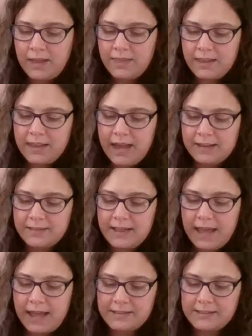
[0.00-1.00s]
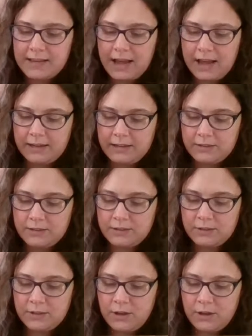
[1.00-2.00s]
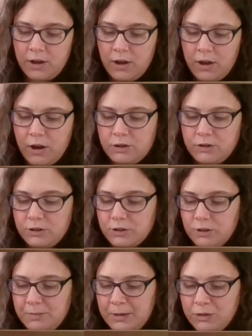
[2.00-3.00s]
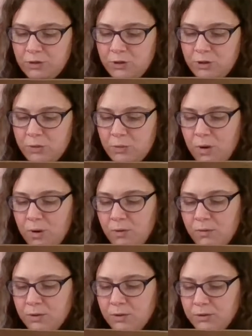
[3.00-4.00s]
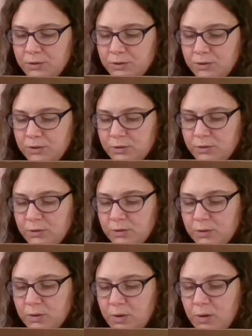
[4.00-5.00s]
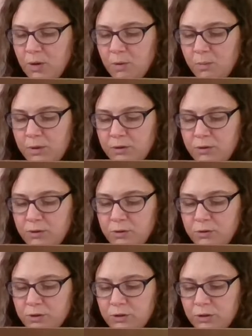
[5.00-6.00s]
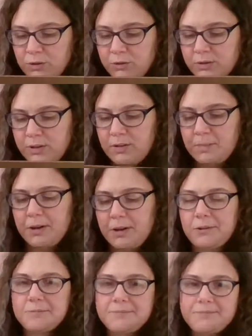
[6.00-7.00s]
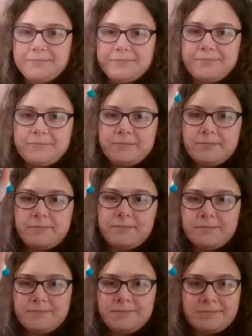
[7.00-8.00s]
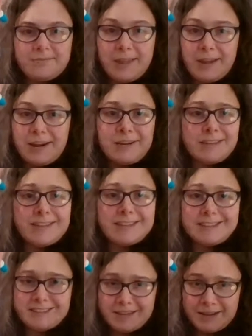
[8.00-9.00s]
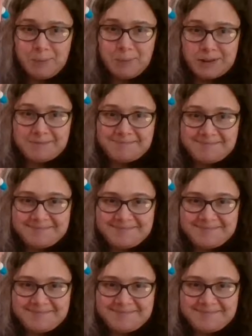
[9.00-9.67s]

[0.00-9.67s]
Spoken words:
And the cat in the hat's eyes are just going to be two ovals with two circles in the middle. There is step one.